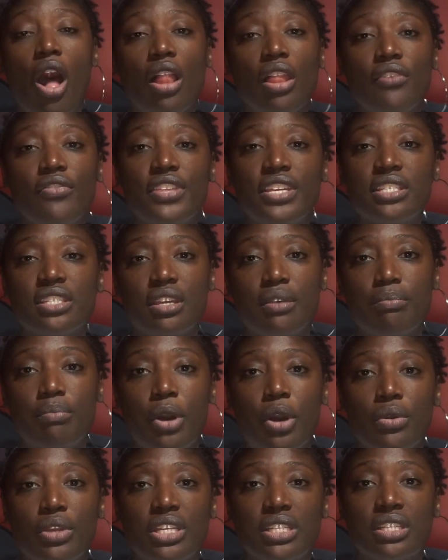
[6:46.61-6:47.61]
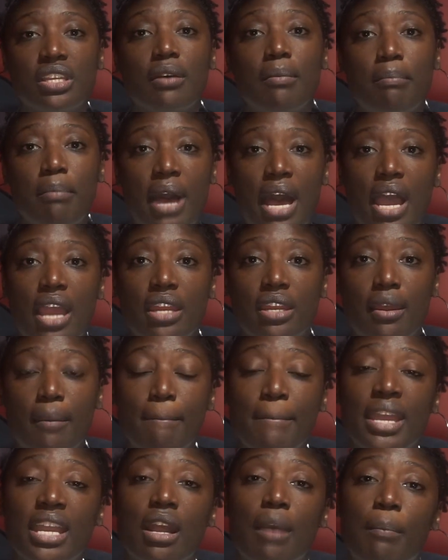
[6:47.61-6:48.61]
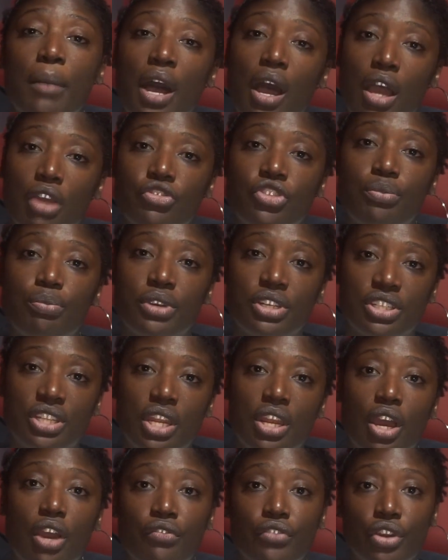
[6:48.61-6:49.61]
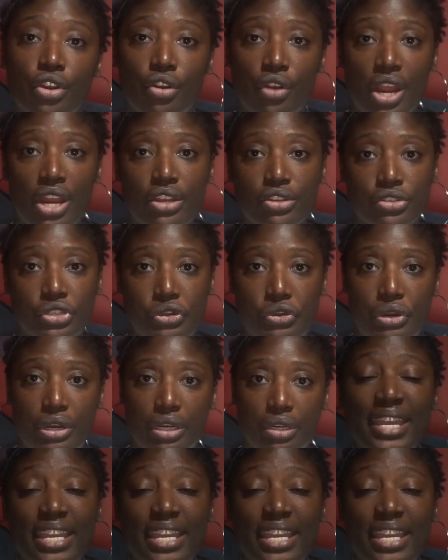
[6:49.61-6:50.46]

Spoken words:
All of these components combined make up 100% of your credit score.